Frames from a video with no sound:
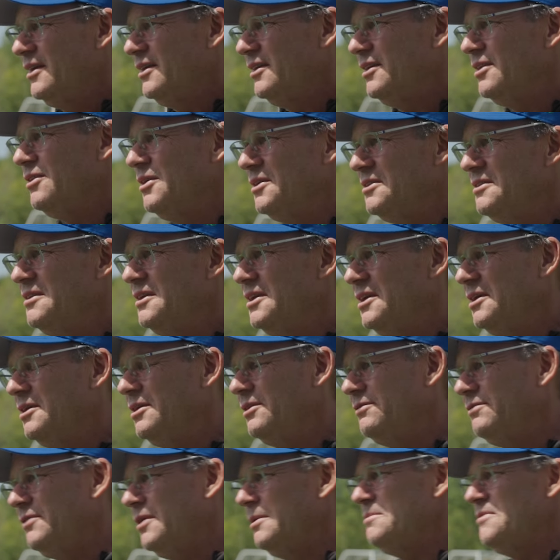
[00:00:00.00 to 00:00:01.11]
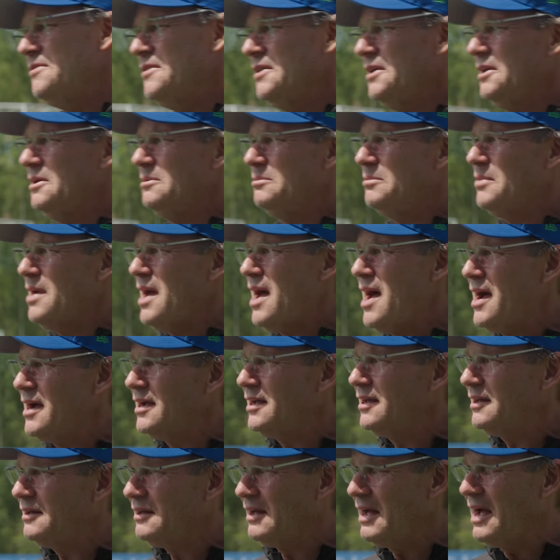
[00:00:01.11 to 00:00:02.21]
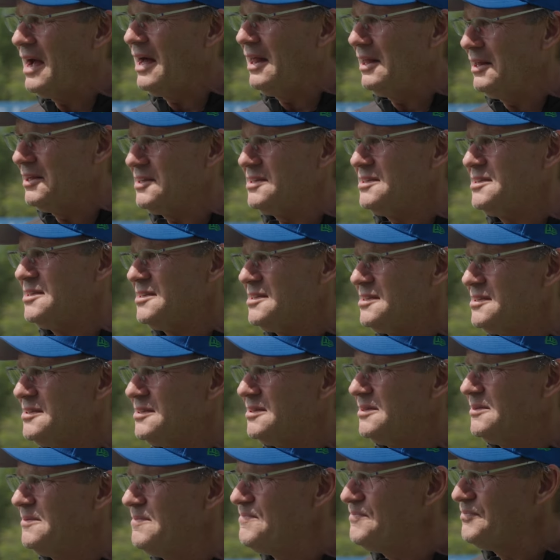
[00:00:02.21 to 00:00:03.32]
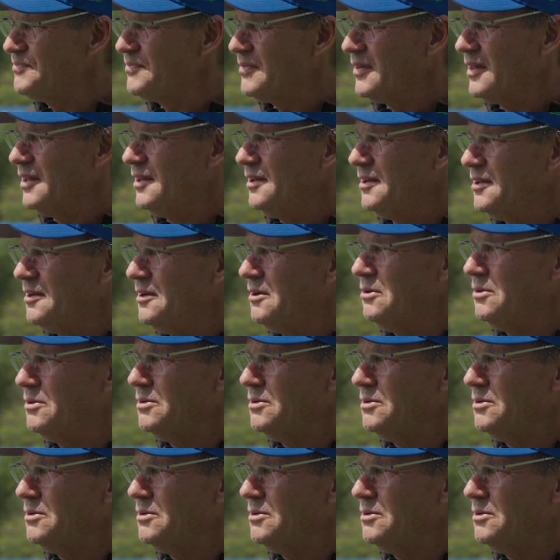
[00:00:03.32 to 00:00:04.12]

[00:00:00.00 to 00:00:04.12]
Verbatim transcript: you know, I think if I'm thinking back, Alex. You know,